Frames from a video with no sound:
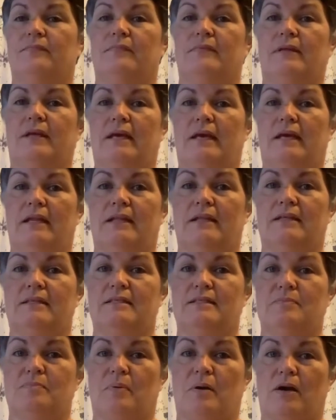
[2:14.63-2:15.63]
it'll
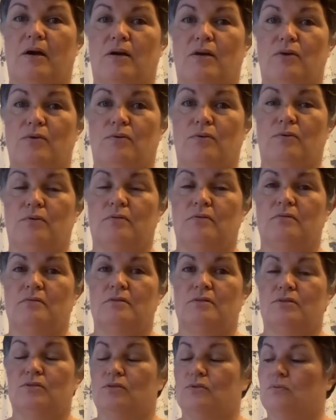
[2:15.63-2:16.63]
inspire you
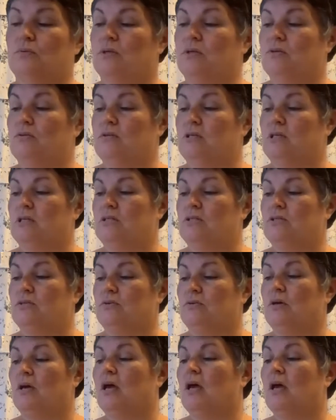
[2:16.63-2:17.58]
to do what you need to.